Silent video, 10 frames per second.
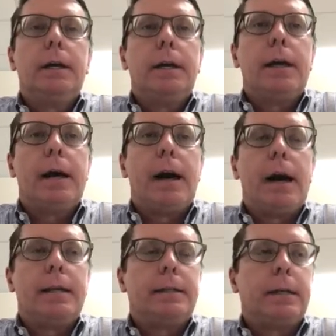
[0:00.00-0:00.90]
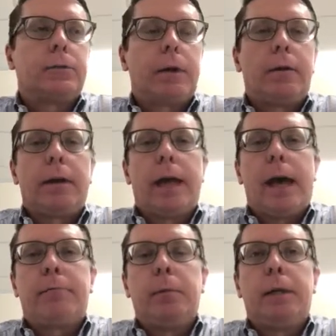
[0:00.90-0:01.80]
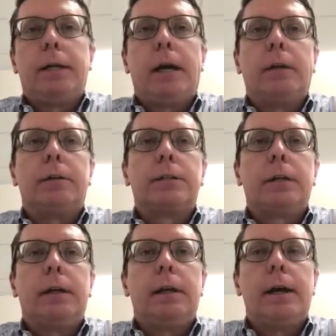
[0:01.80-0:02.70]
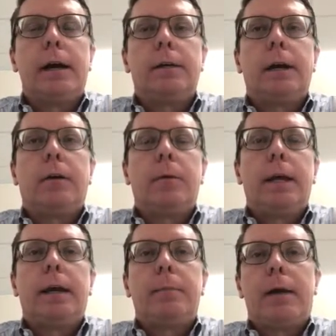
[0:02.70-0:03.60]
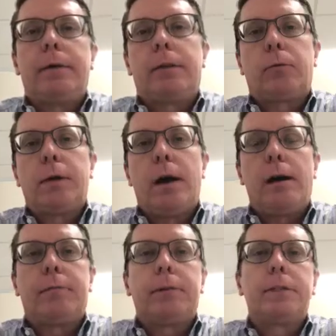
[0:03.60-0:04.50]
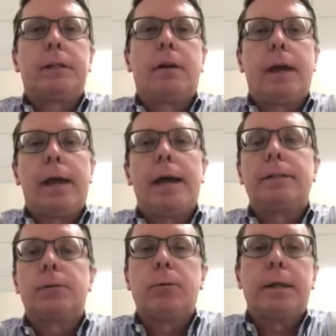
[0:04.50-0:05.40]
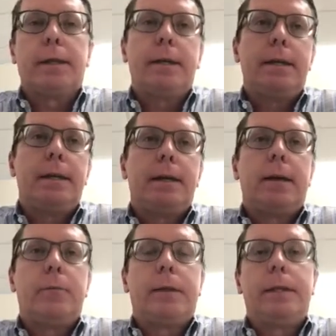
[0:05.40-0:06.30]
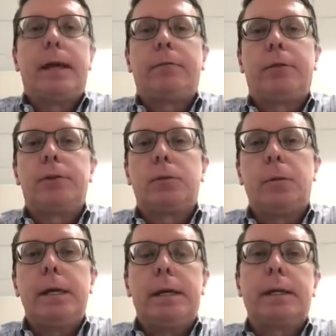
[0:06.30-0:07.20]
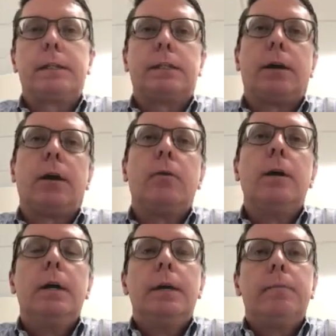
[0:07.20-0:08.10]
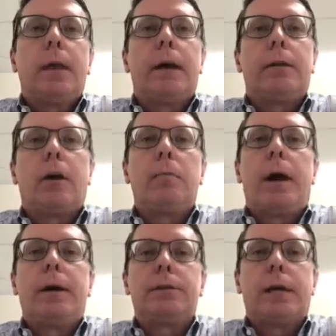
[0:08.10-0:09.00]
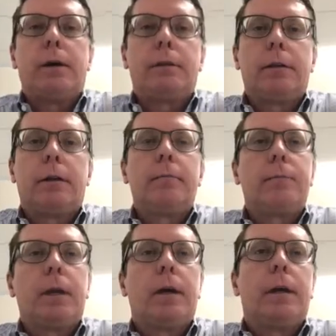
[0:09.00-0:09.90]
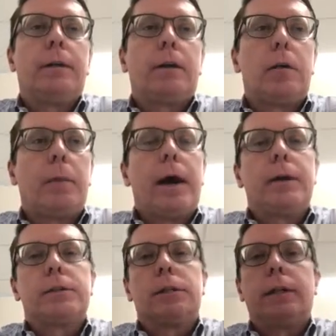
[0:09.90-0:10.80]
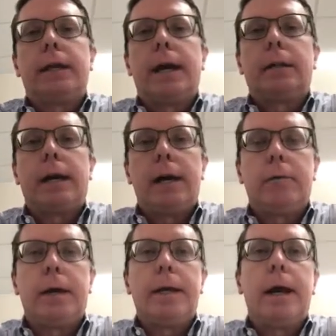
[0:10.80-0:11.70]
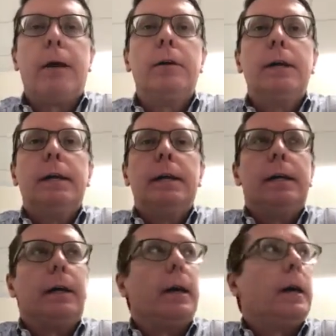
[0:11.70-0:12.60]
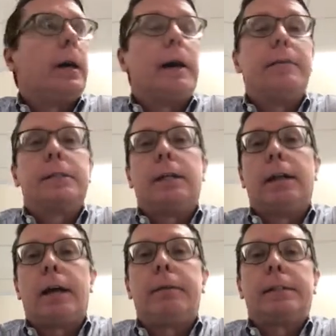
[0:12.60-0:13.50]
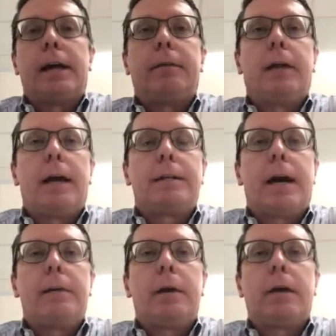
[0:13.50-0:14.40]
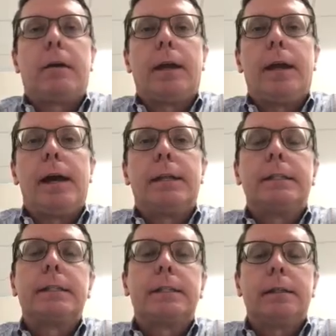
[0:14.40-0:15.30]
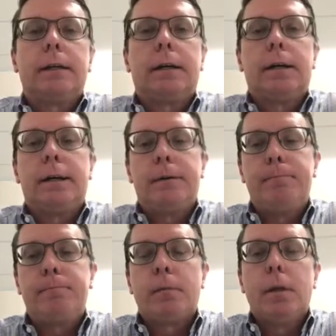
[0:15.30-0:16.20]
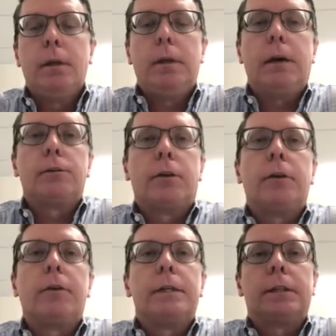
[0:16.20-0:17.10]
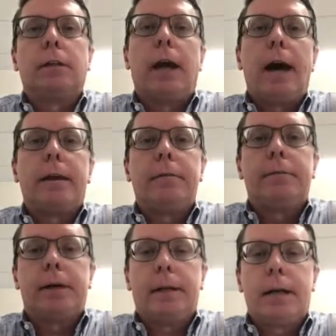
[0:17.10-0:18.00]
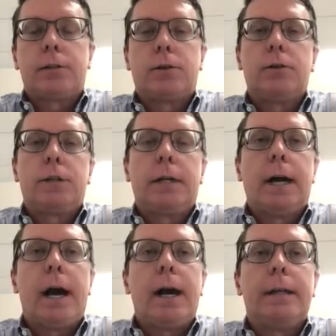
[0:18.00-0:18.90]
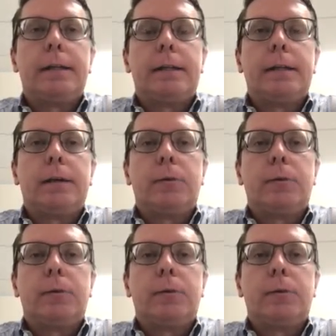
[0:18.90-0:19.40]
and it's right around $500,000. And we ended up having 3 offers in our hands within that first week. So there are buyers out there. There are buyers looking online right now. Obviously, a lot of us have a lot of time on our hands, so there is a lot of searching on the